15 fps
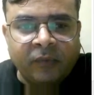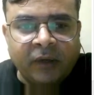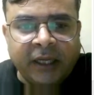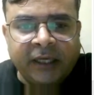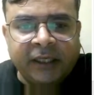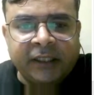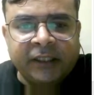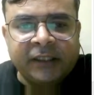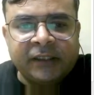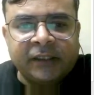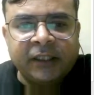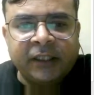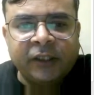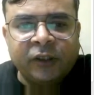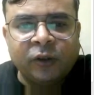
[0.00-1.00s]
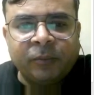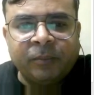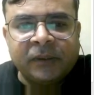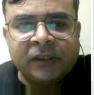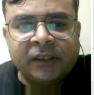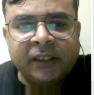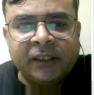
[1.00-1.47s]
And initially your
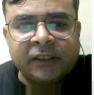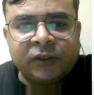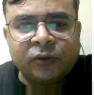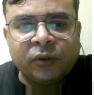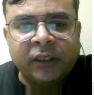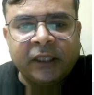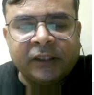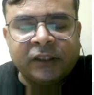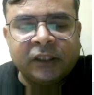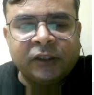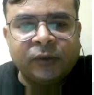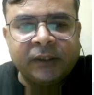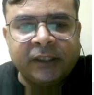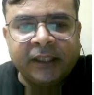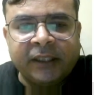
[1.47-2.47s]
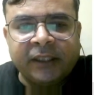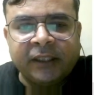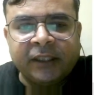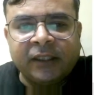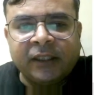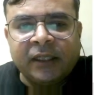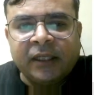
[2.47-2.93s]
piston is situated
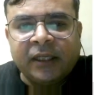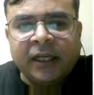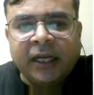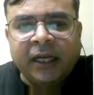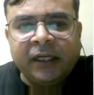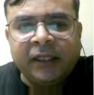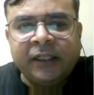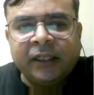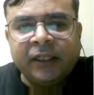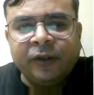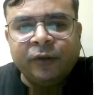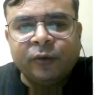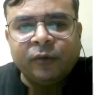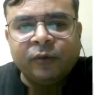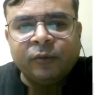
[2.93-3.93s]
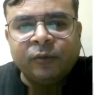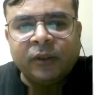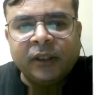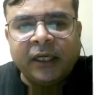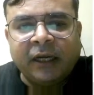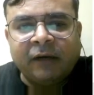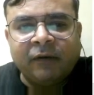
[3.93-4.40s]
here, and here you
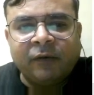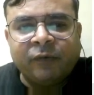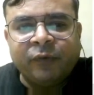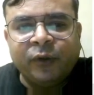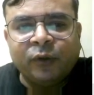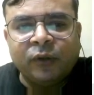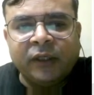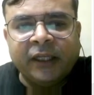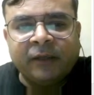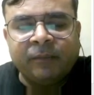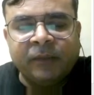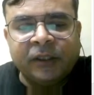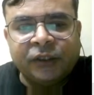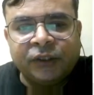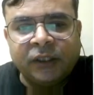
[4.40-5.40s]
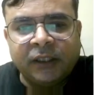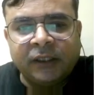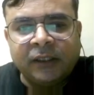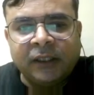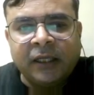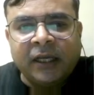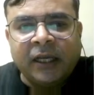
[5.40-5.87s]
have a fuel air mixture,
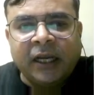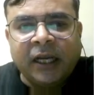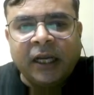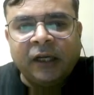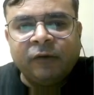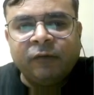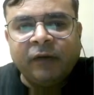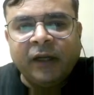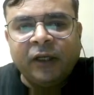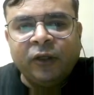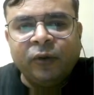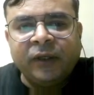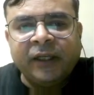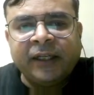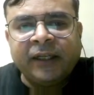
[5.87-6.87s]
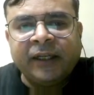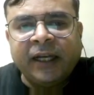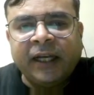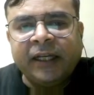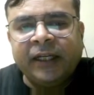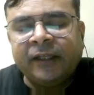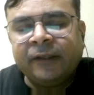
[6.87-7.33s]
and when you
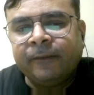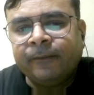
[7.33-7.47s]
ignite,